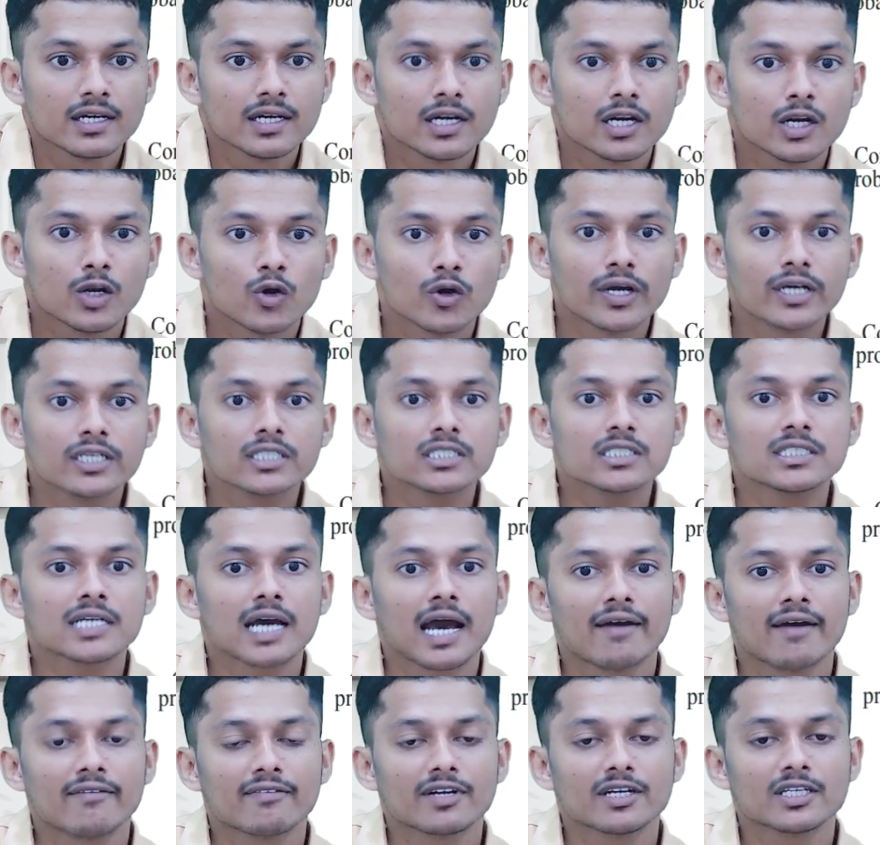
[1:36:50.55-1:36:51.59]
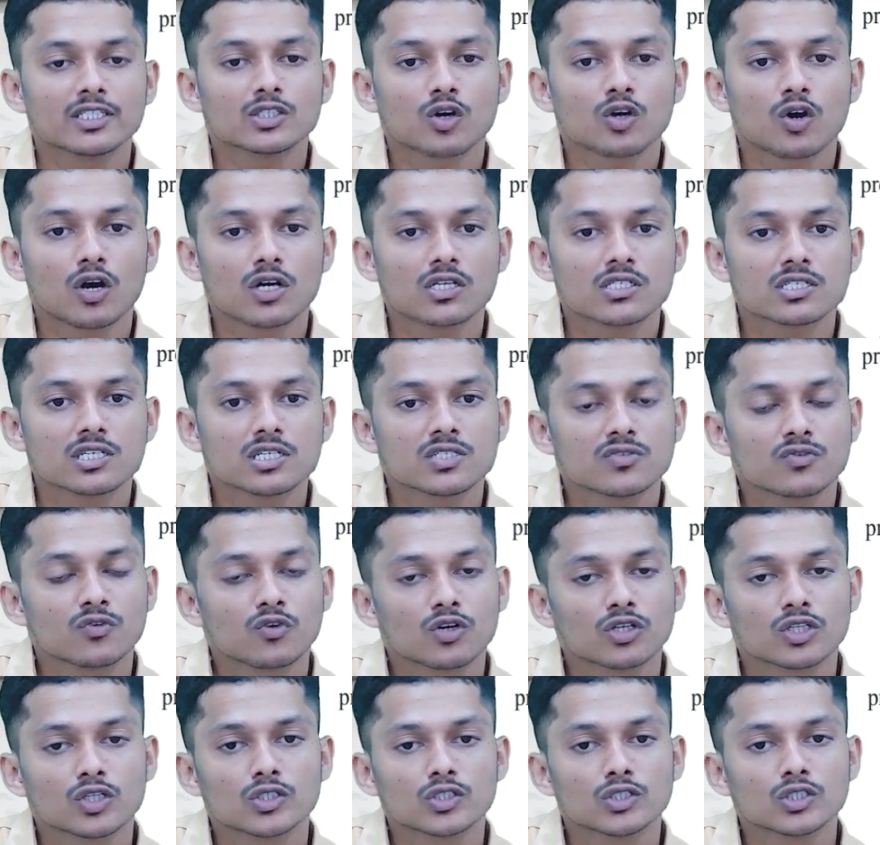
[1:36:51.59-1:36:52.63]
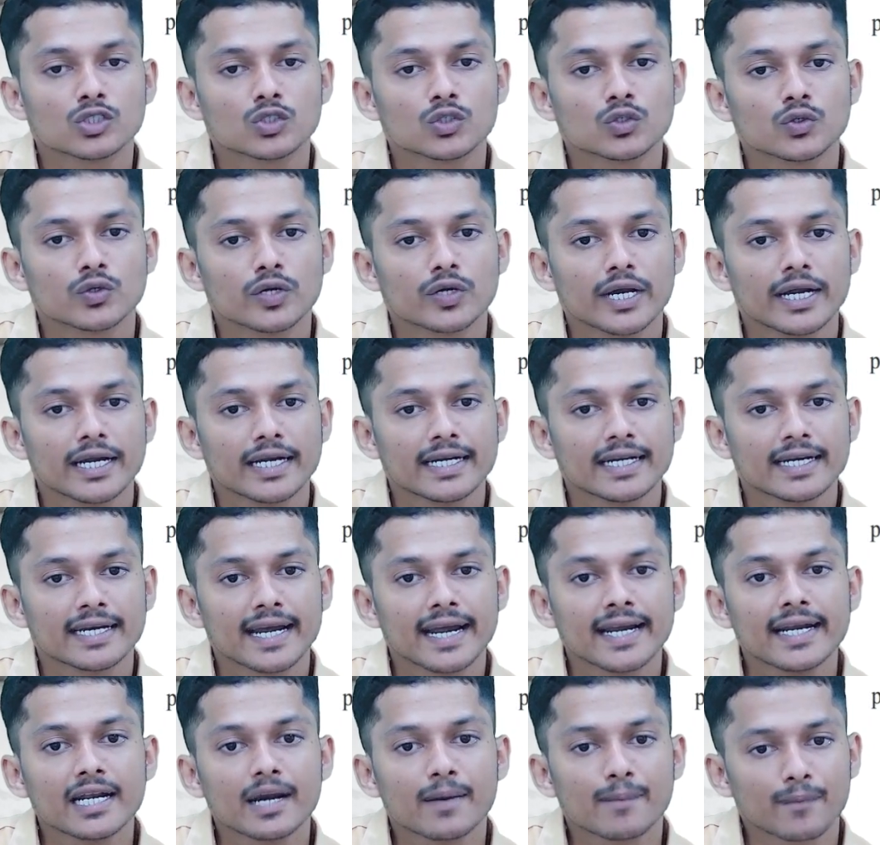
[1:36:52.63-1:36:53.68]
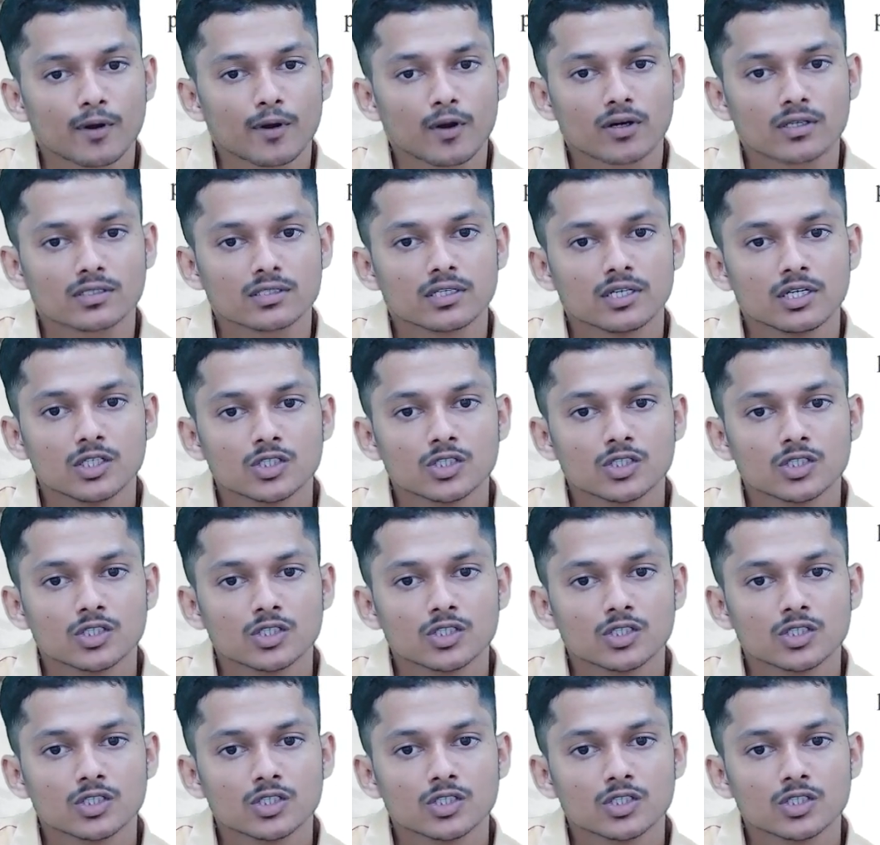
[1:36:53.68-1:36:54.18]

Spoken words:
Lowest average cost is 4,288 approx.